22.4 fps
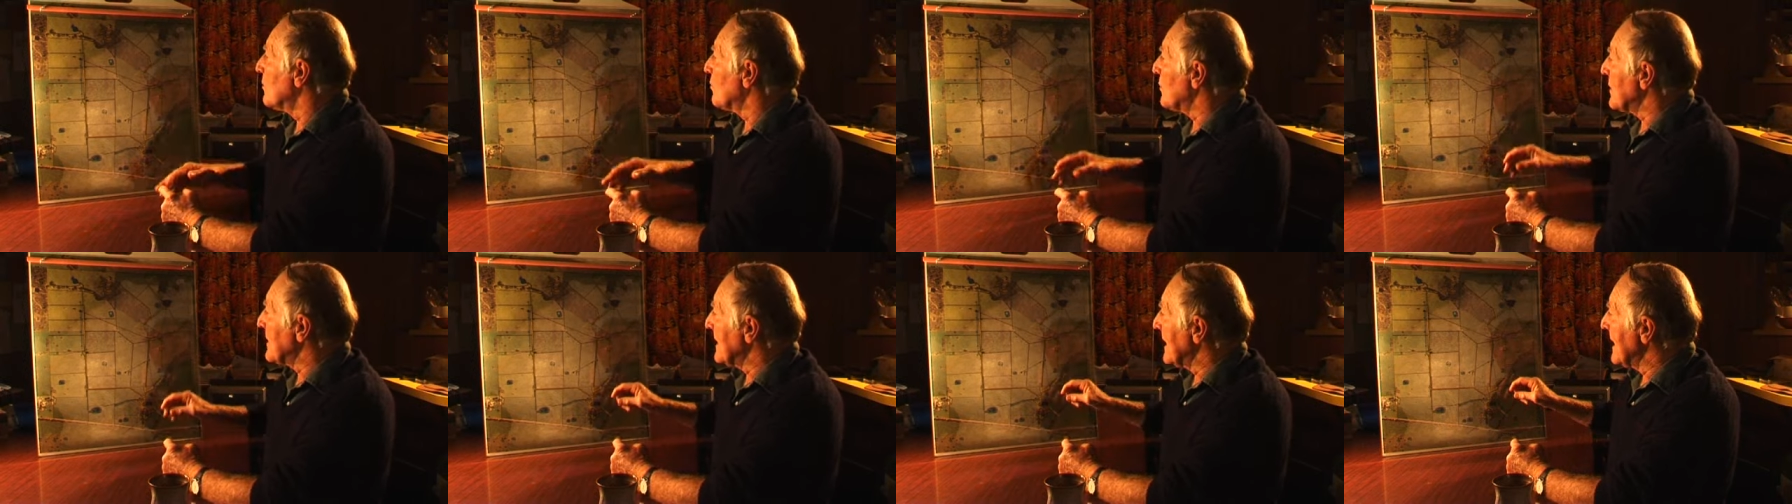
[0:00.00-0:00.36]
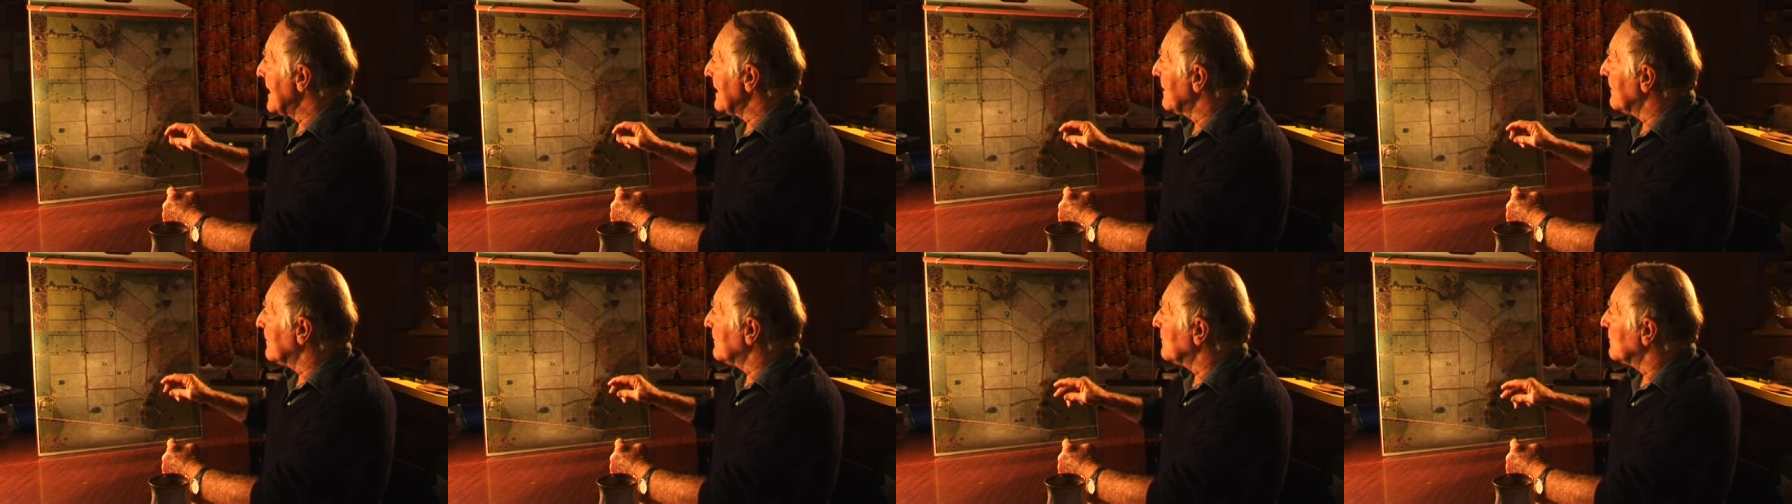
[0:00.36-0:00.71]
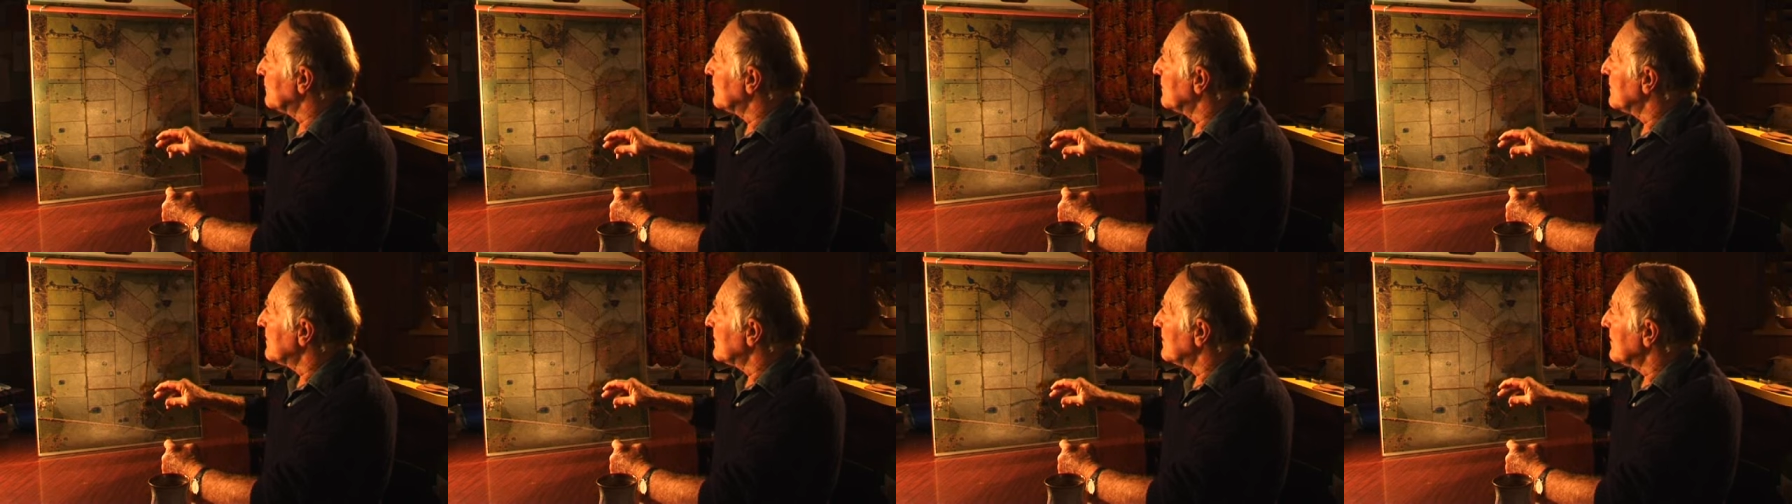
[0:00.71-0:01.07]
We now
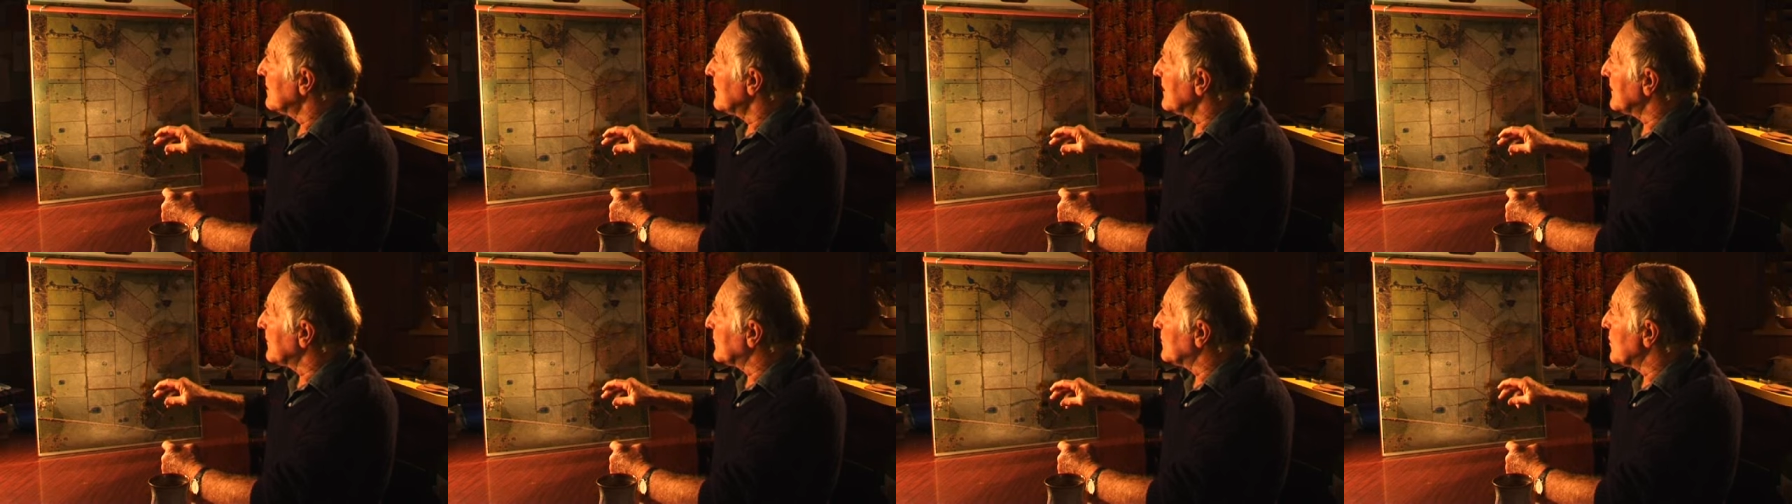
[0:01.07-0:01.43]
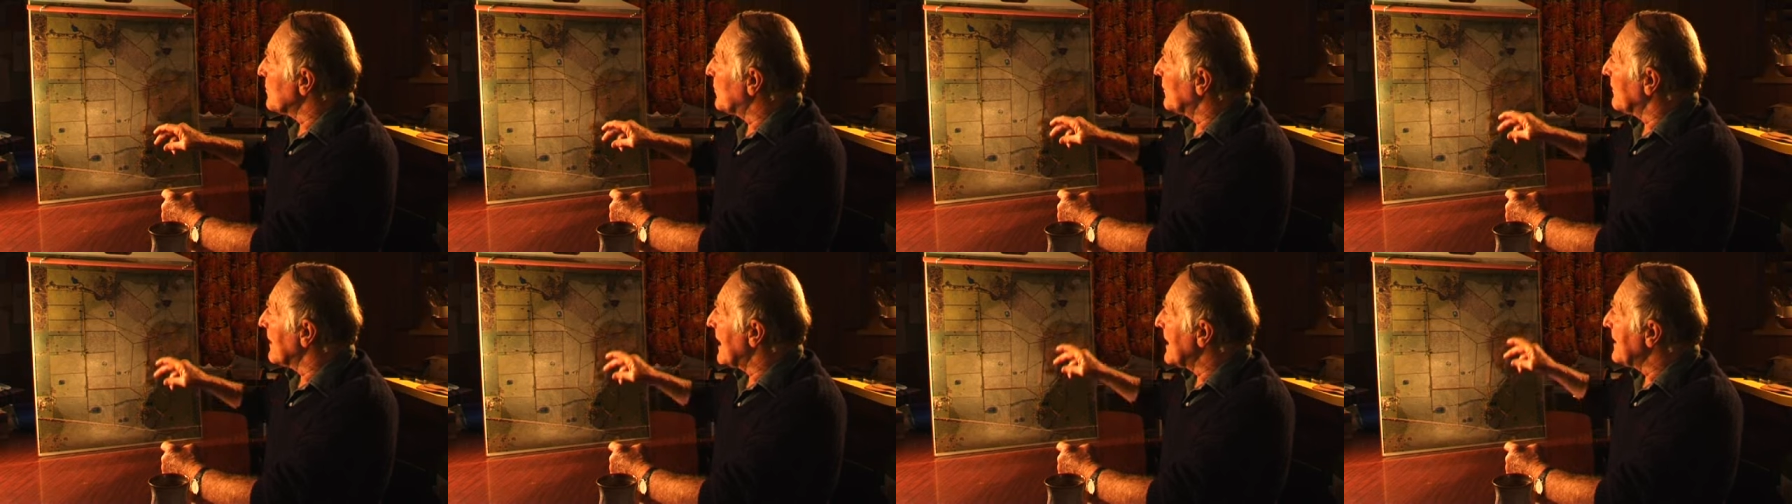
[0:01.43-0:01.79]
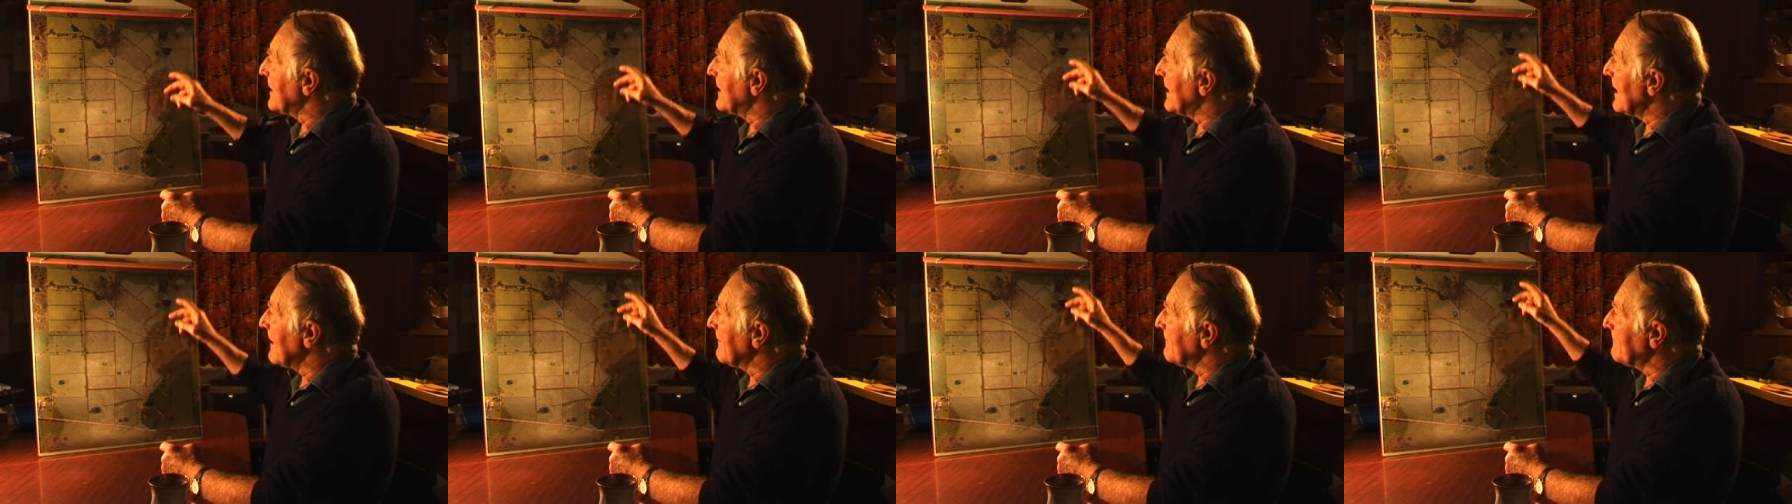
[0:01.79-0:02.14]
incorporate
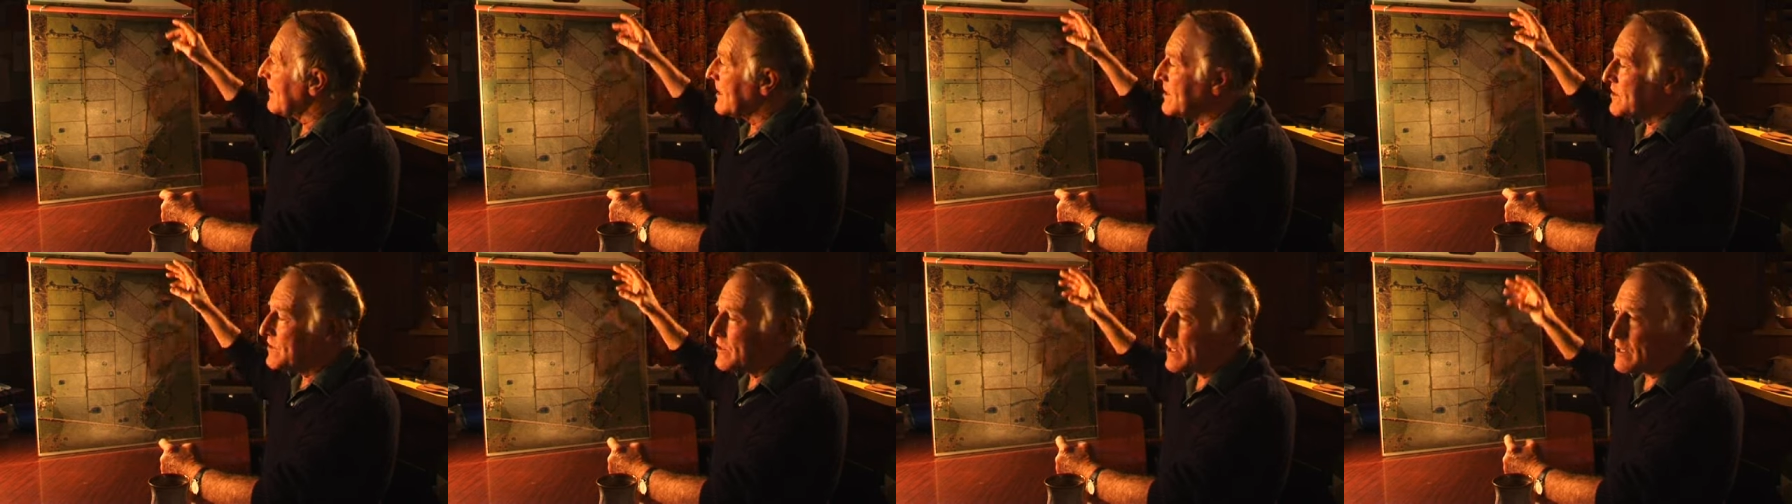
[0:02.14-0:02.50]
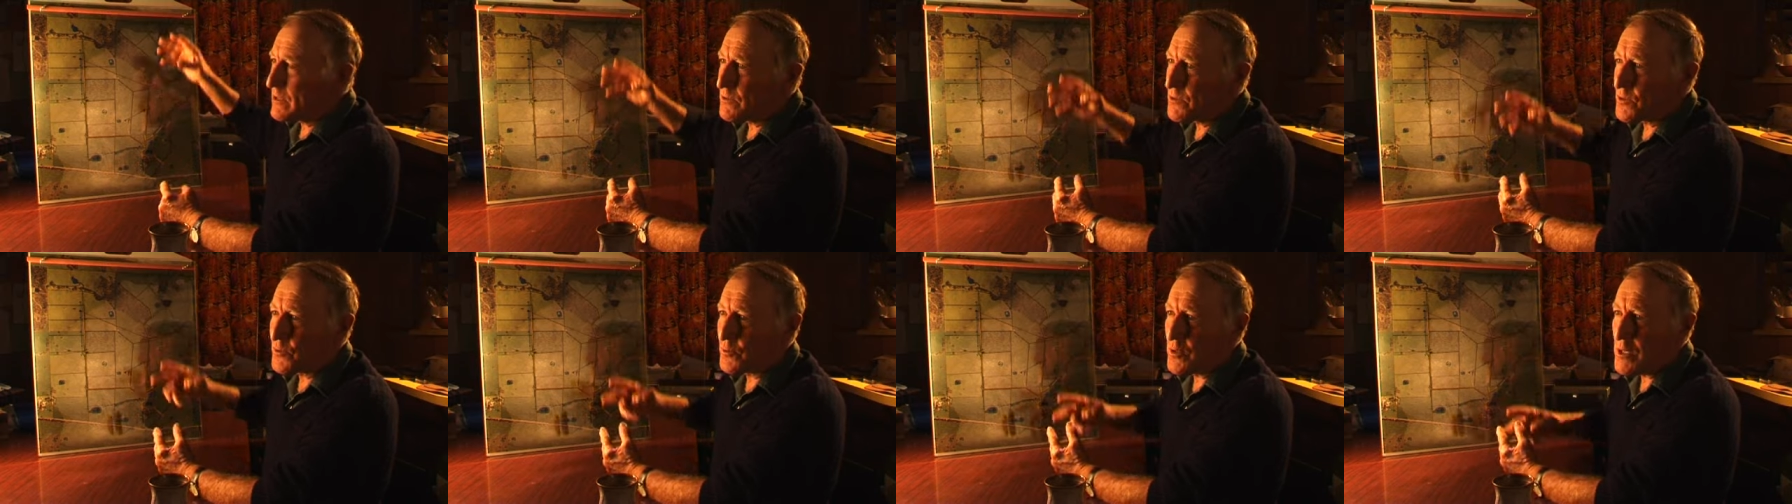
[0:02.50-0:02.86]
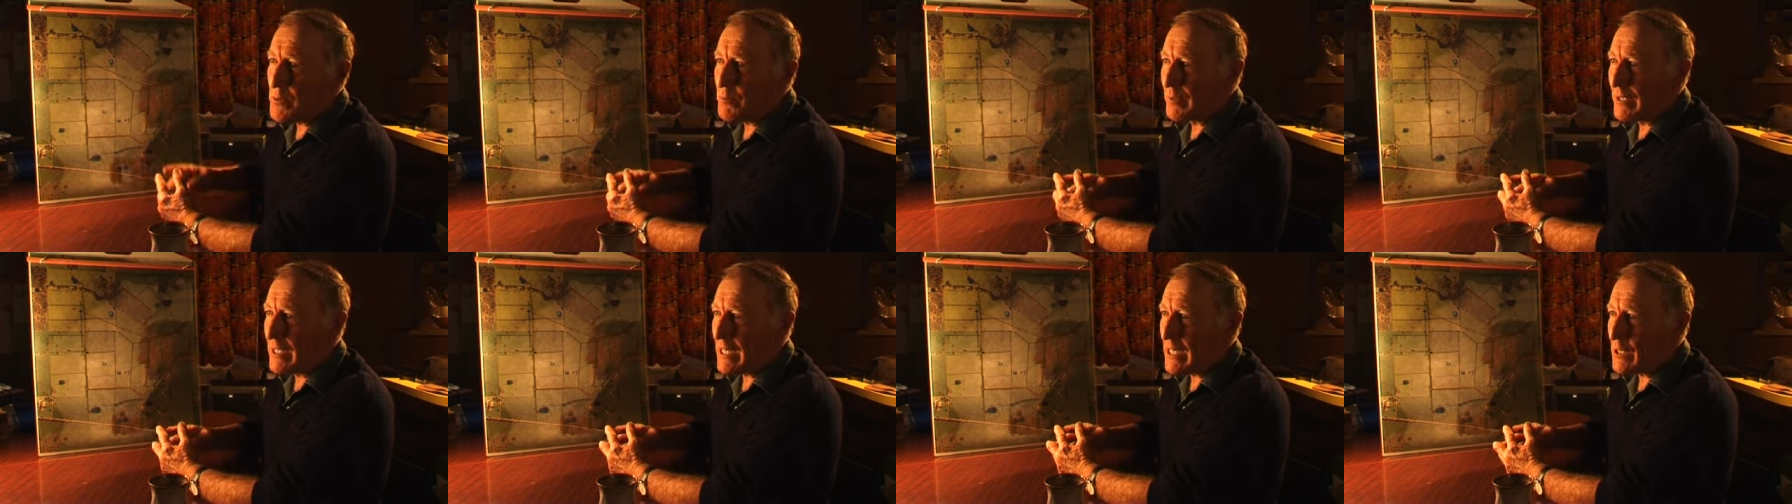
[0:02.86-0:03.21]
in our fencing
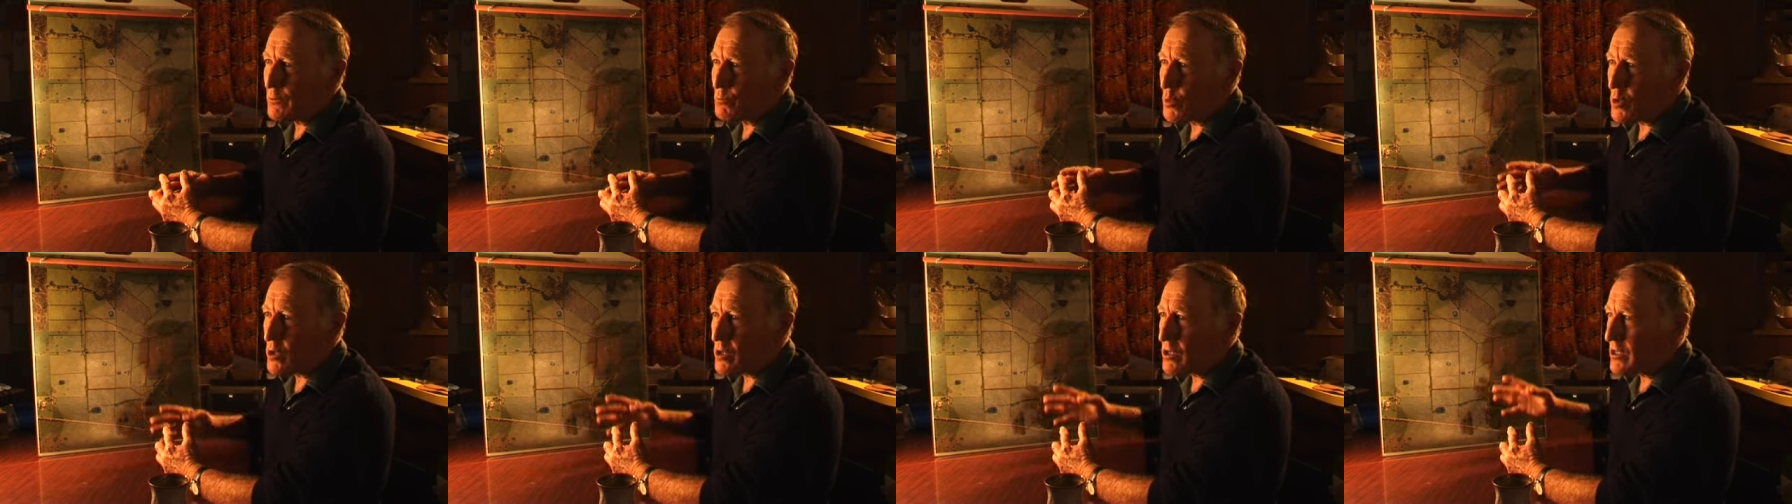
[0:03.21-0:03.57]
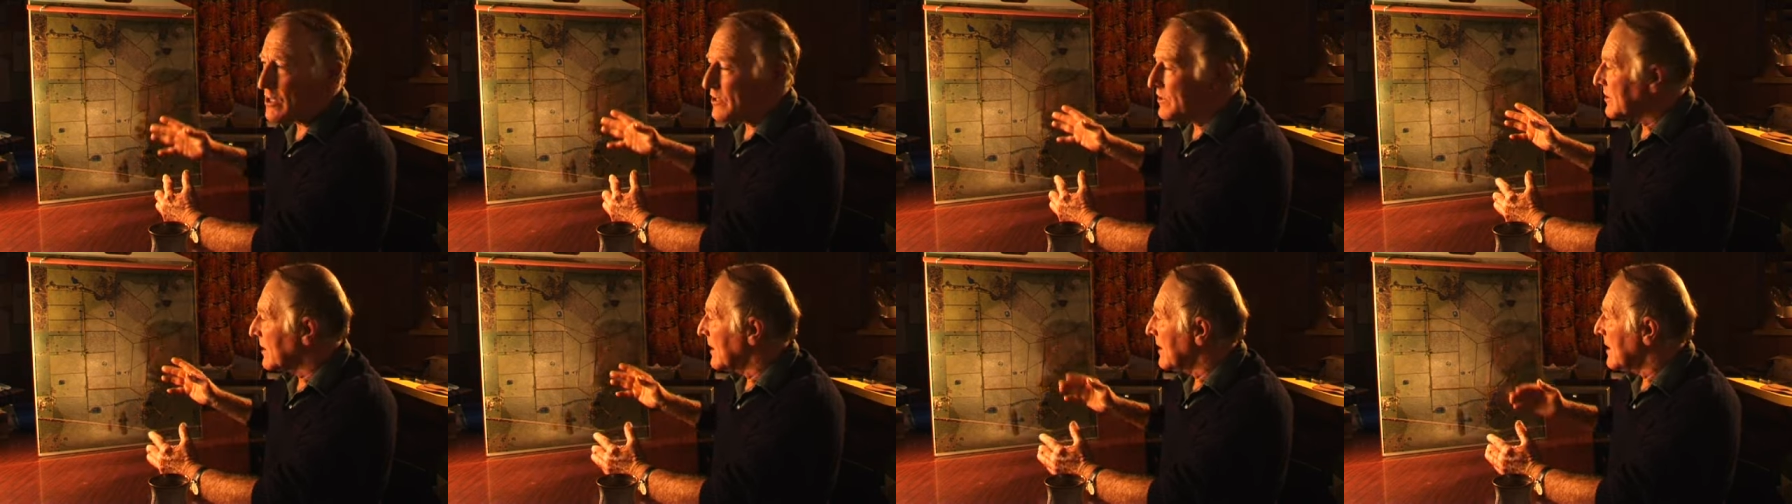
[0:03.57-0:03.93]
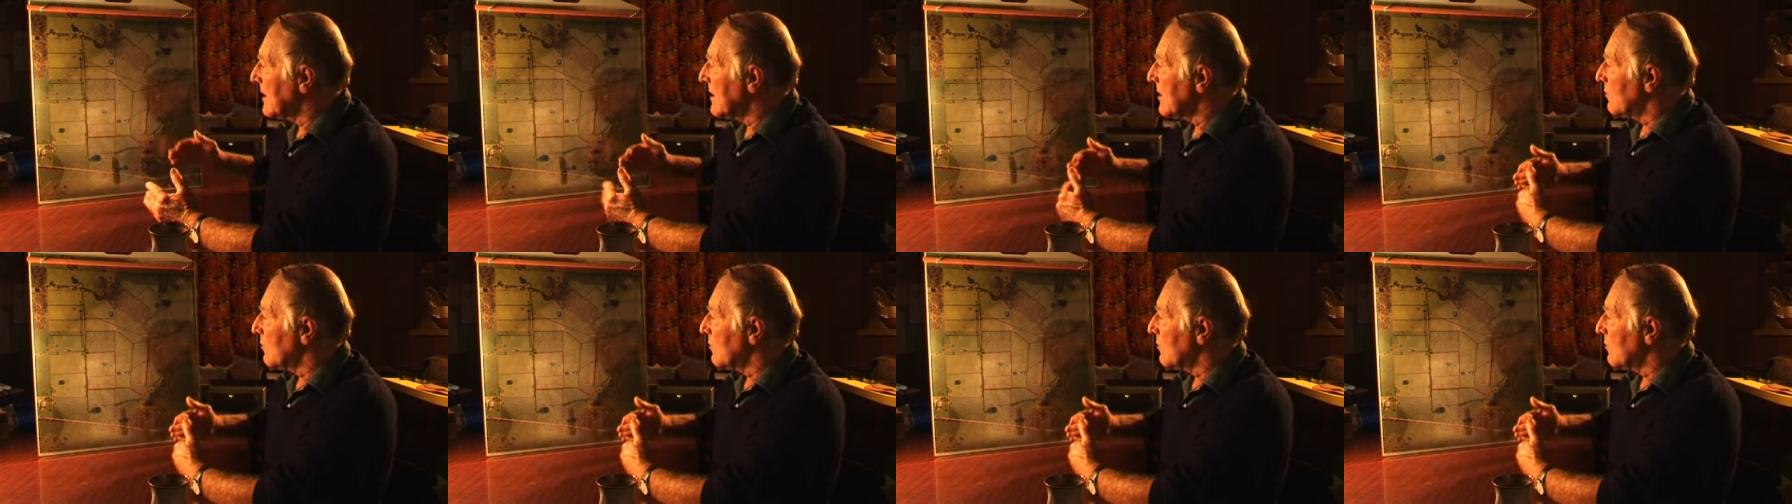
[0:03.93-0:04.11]
3 plain wires.